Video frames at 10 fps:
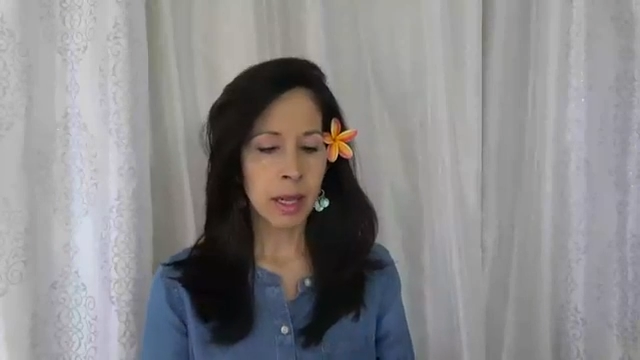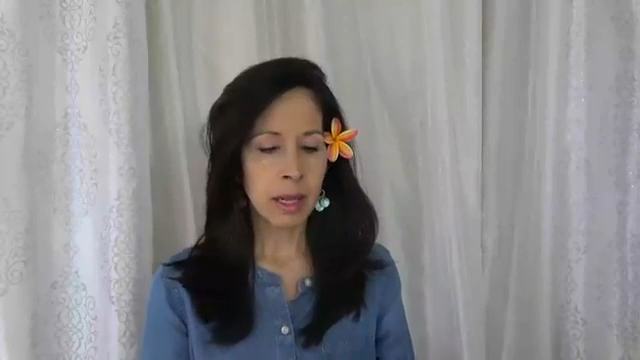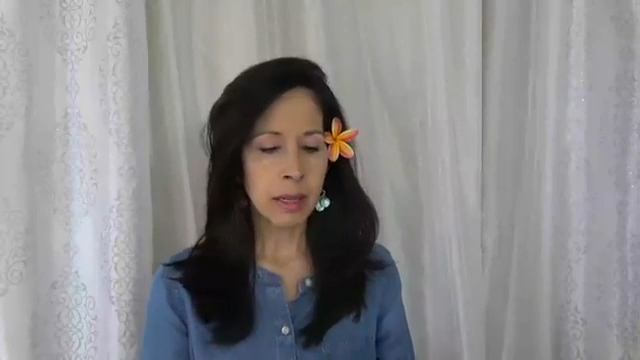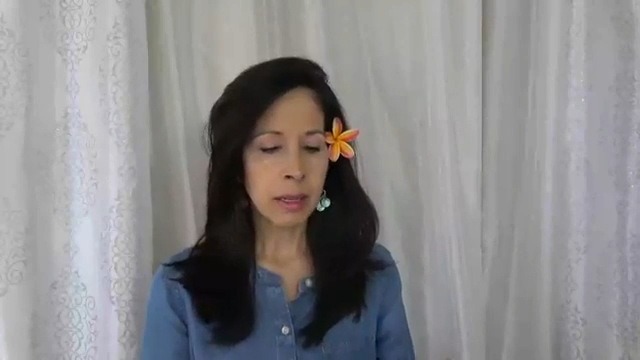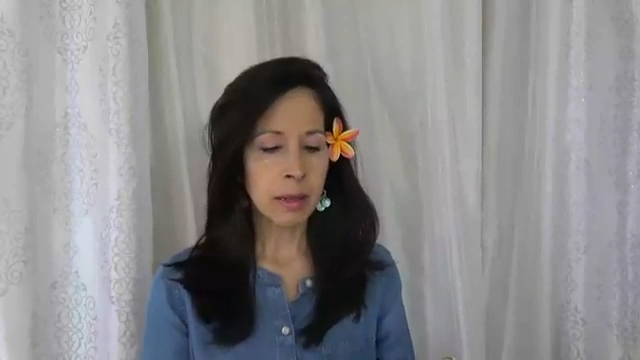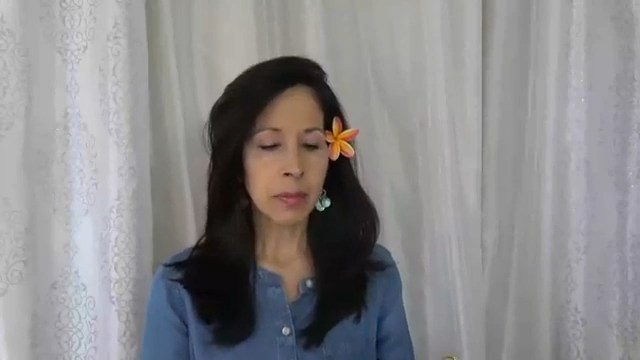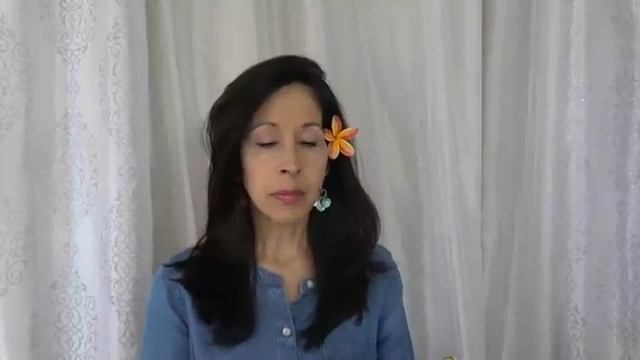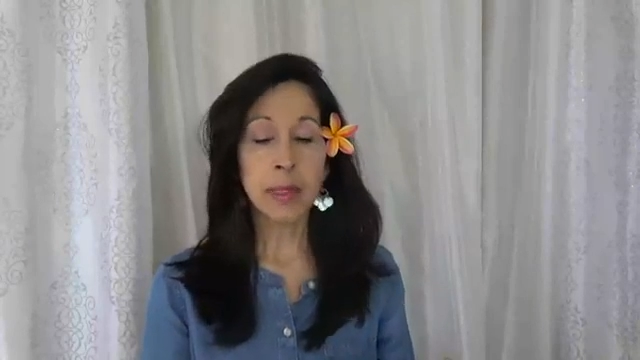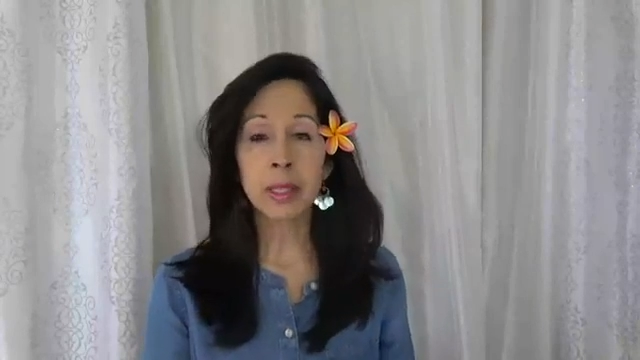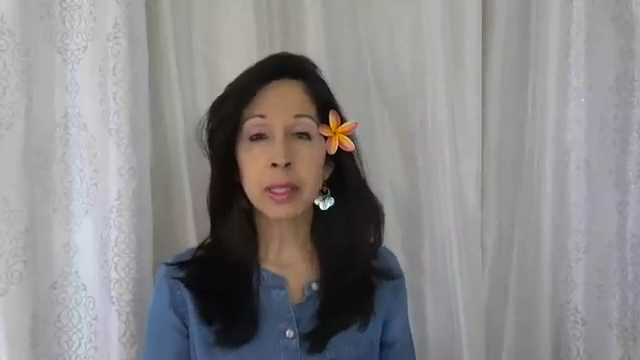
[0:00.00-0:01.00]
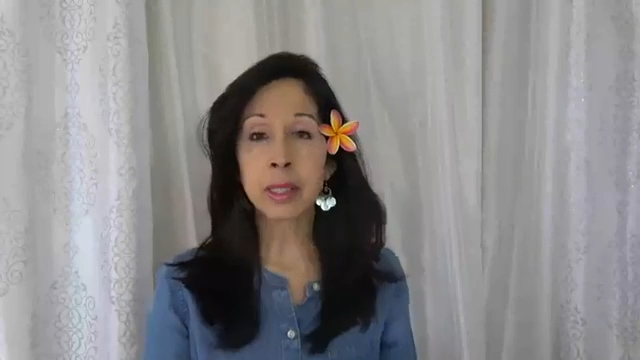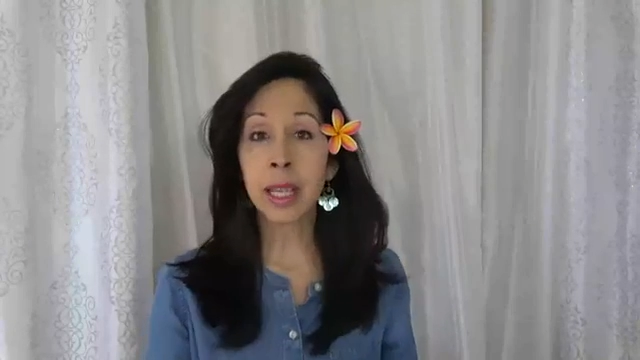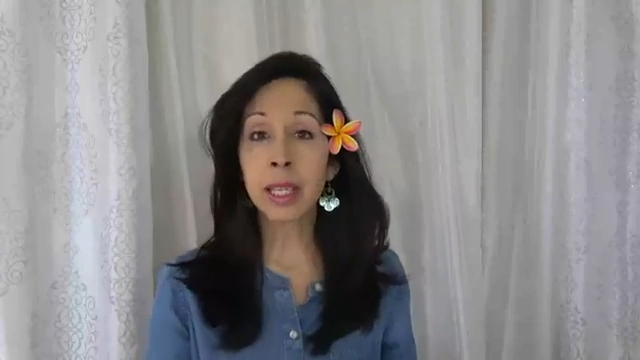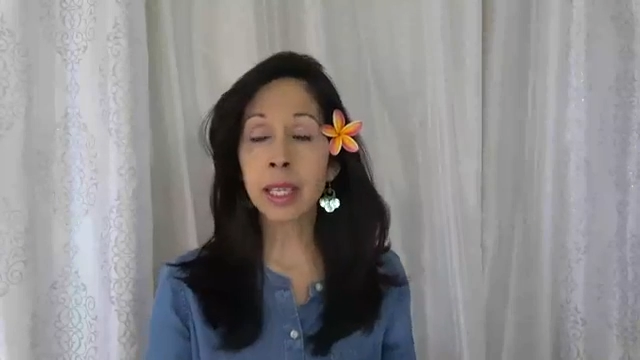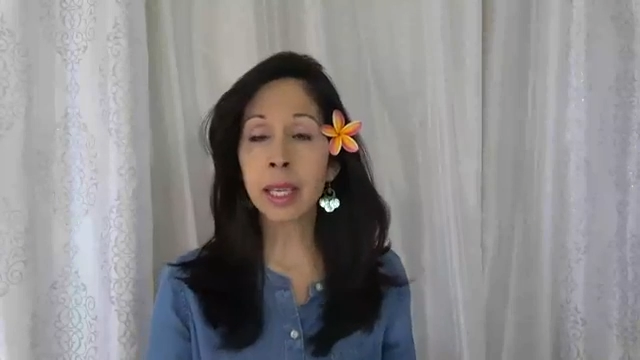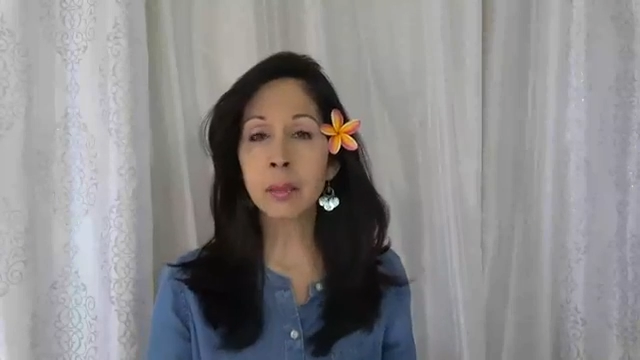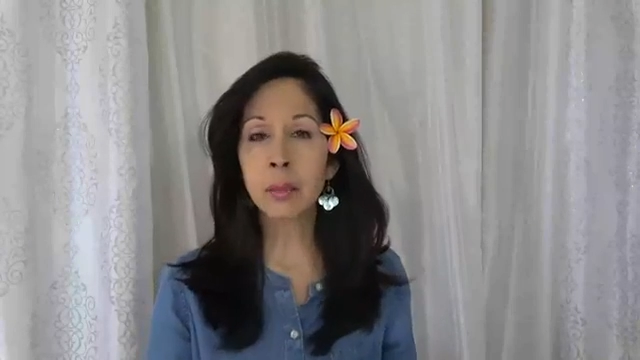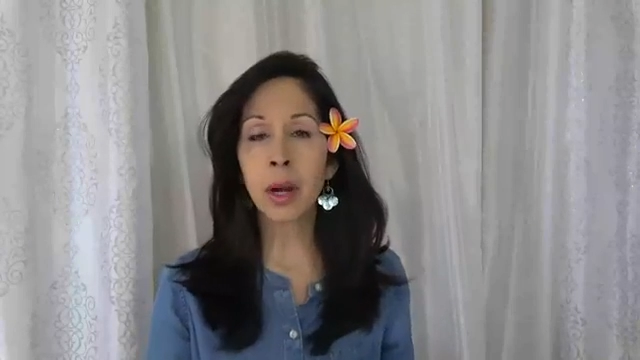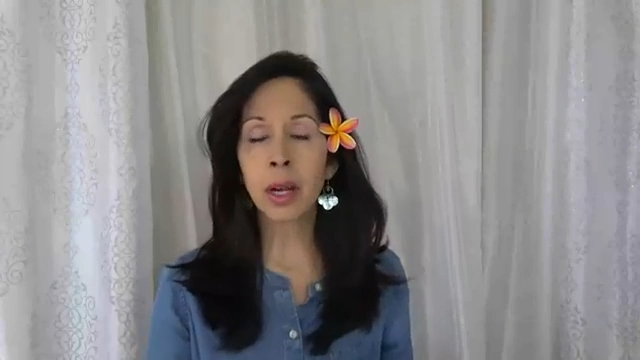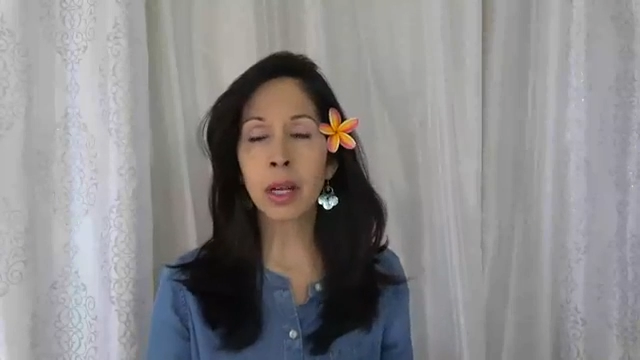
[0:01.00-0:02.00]
The second
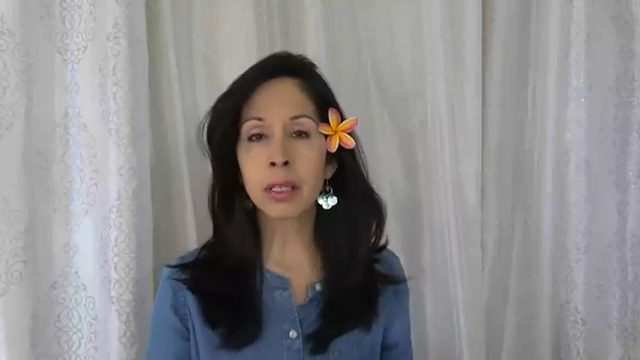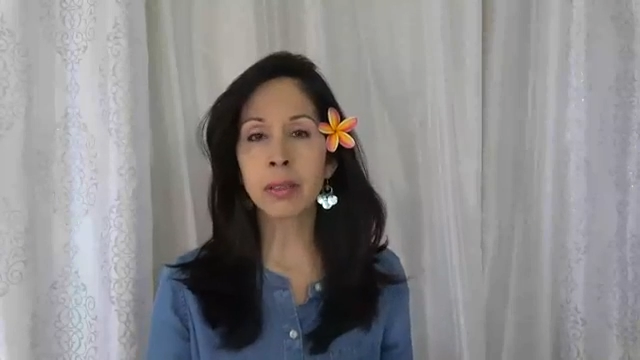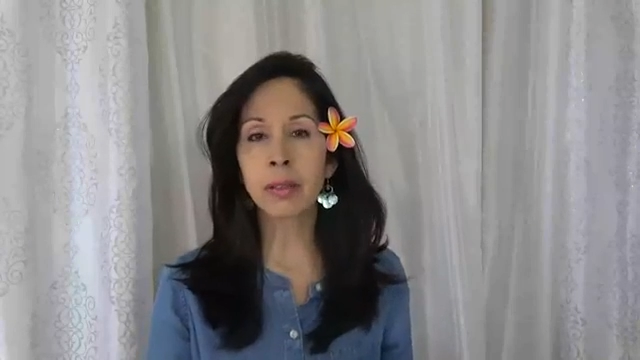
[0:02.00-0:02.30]
part of